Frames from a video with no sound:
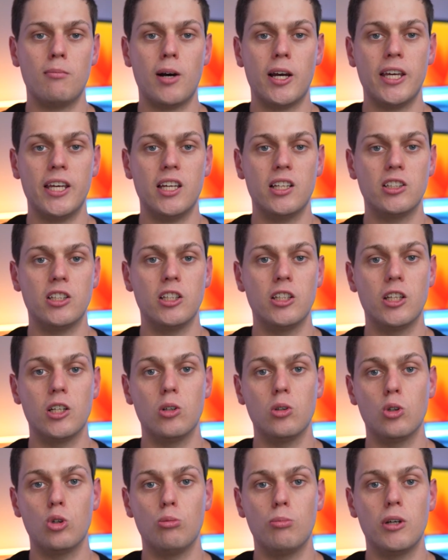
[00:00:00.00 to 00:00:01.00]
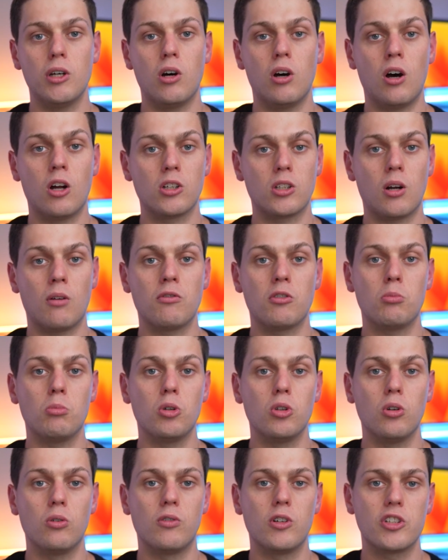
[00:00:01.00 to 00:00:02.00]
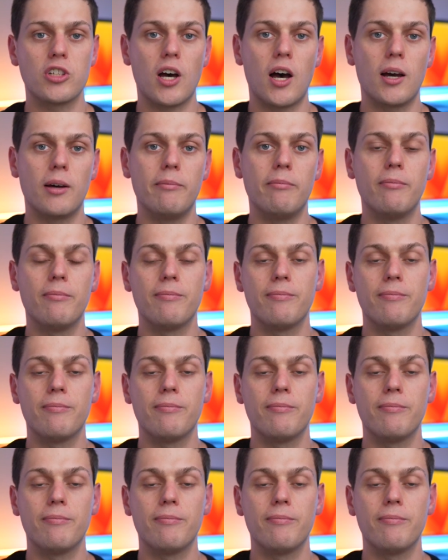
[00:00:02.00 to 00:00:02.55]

my hand can get a little bit uncomfortable over time.